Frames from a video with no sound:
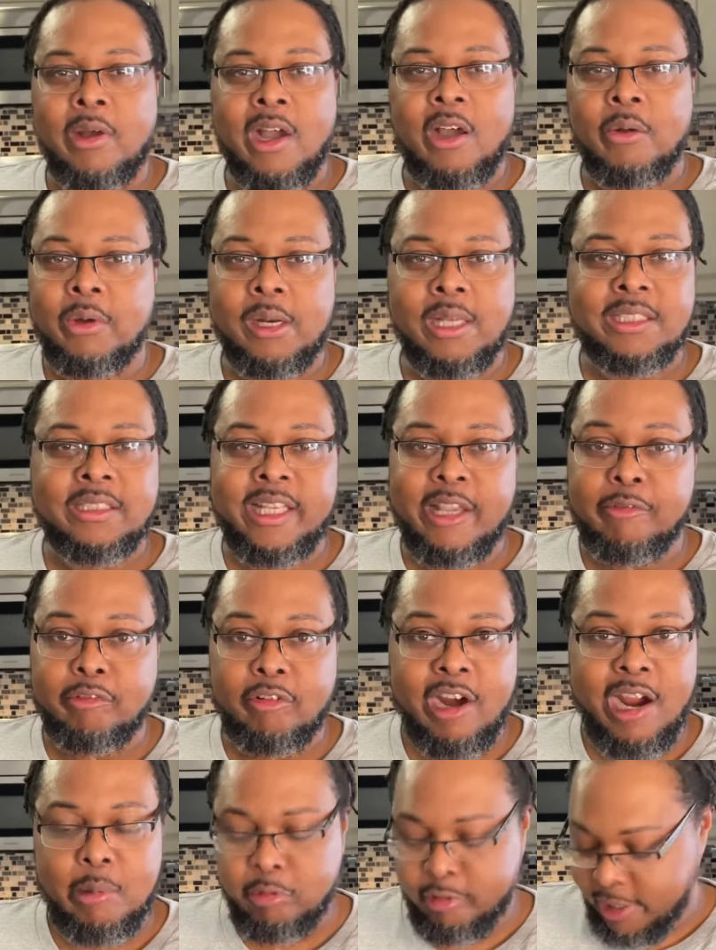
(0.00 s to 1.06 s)
when I say fry
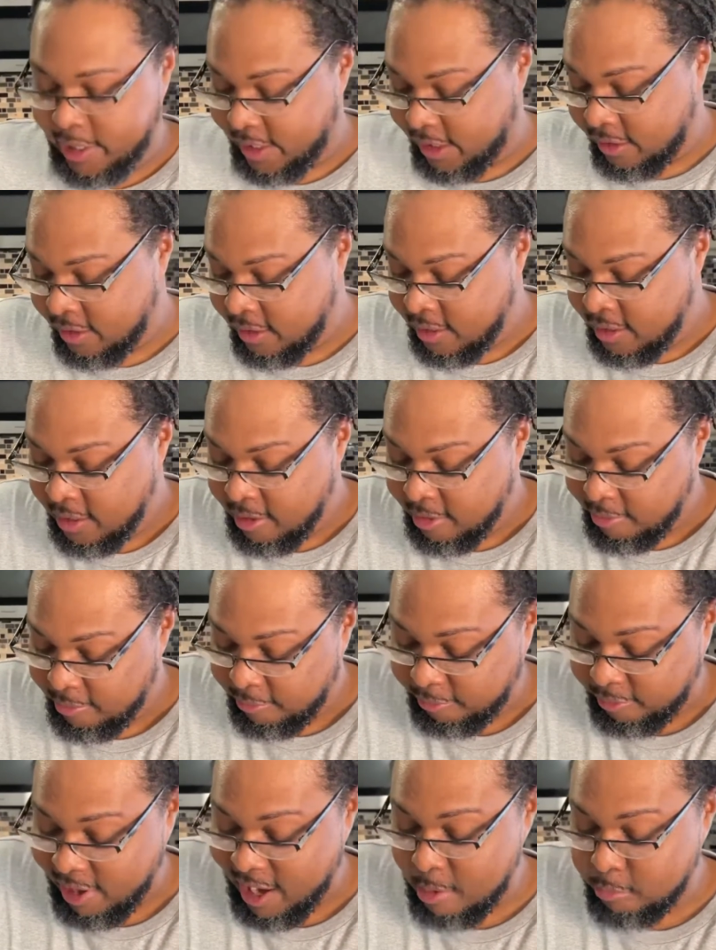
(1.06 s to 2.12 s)
bread.
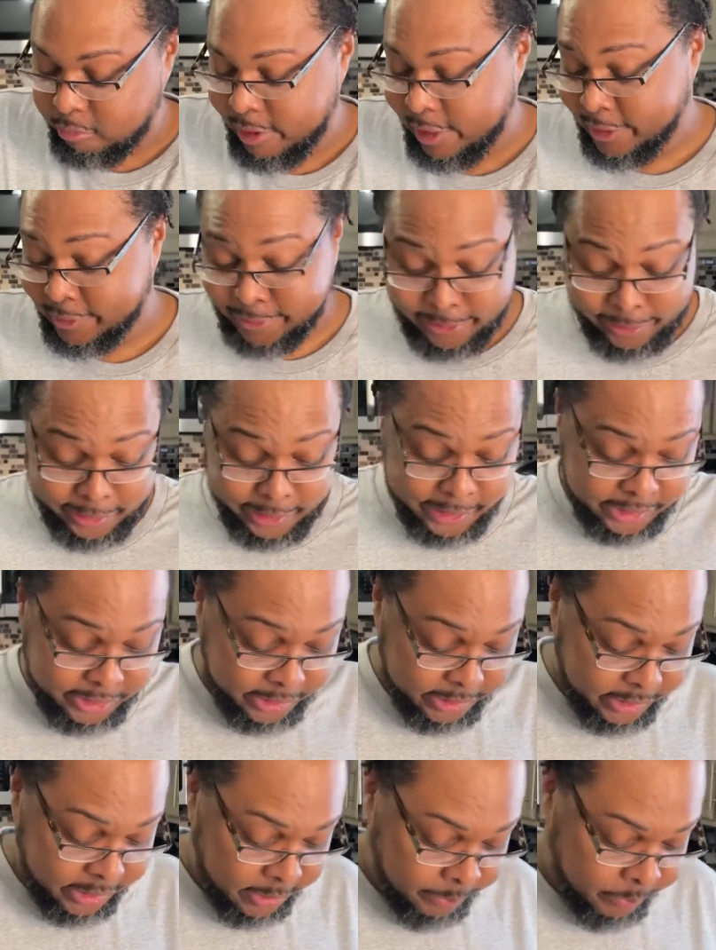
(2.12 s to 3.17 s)
Fry bread is
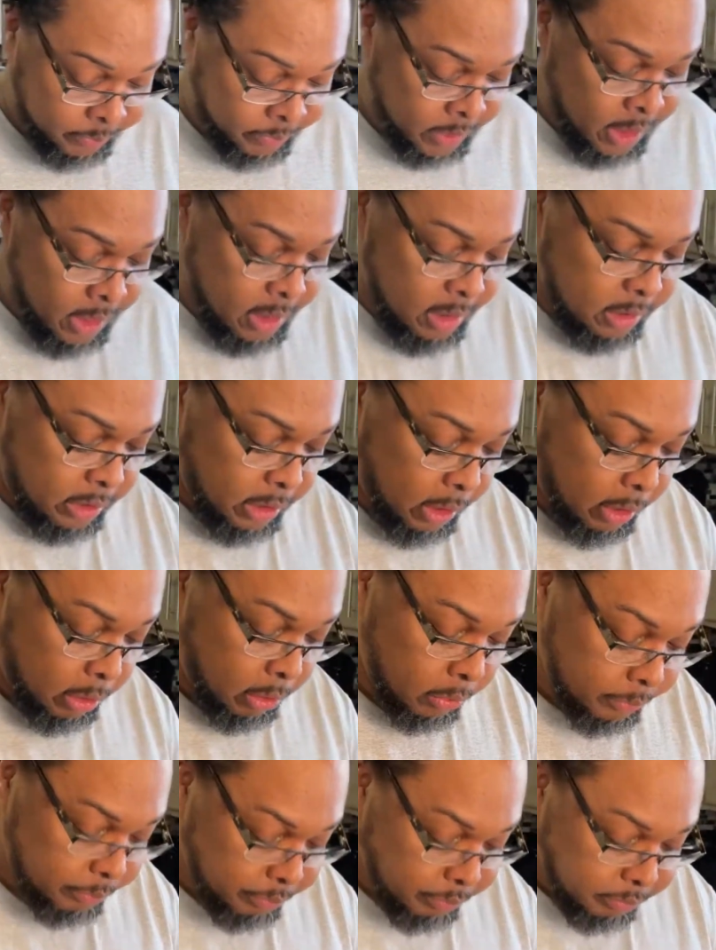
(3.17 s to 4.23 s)
delicious. So
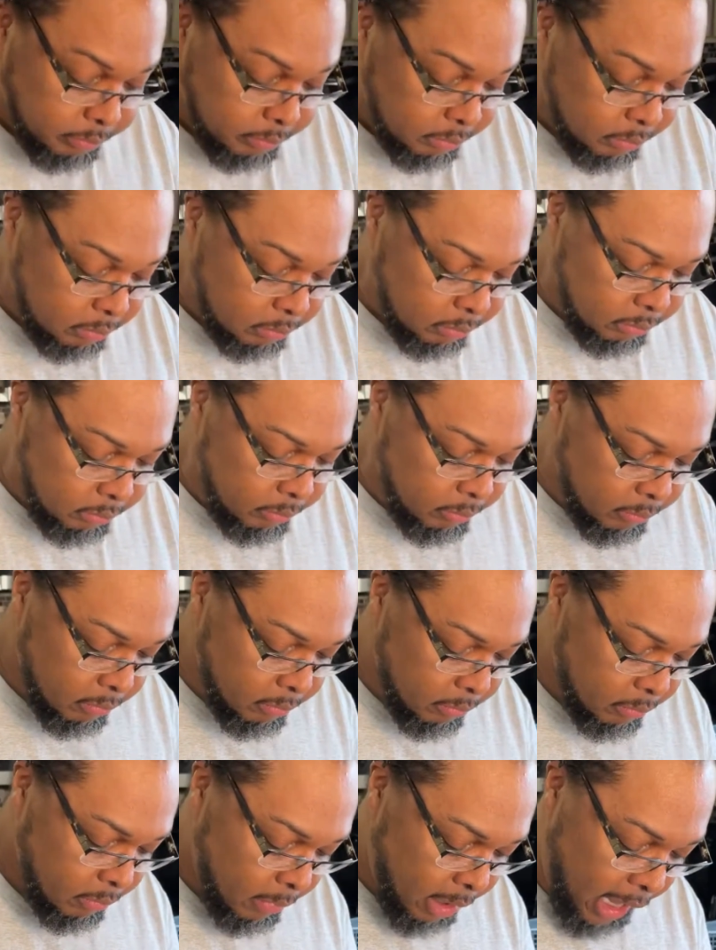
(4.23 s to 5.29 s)

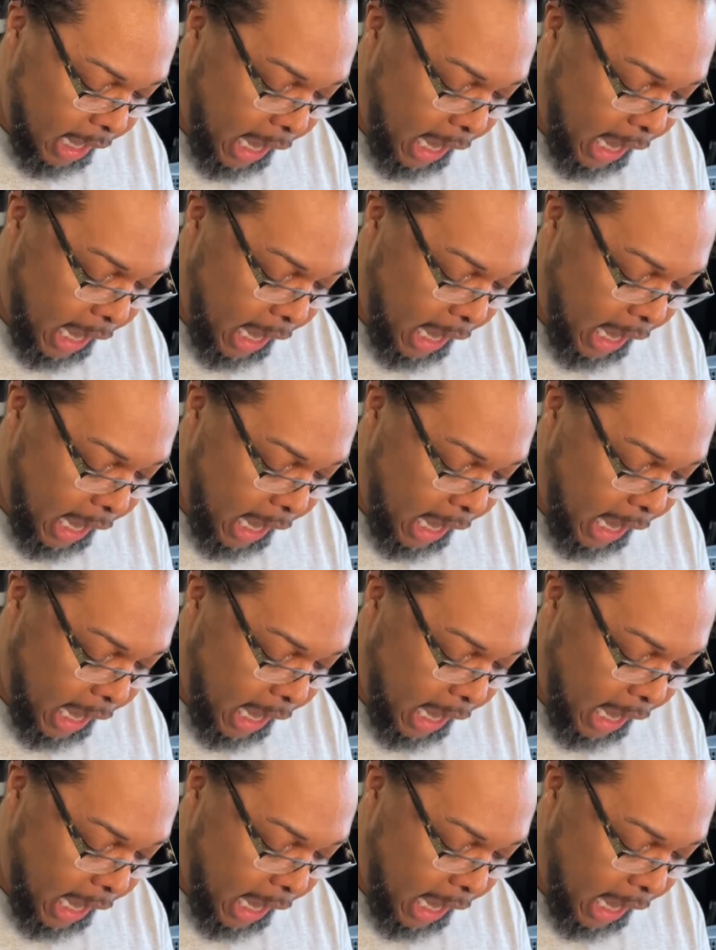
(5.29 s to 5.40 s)
I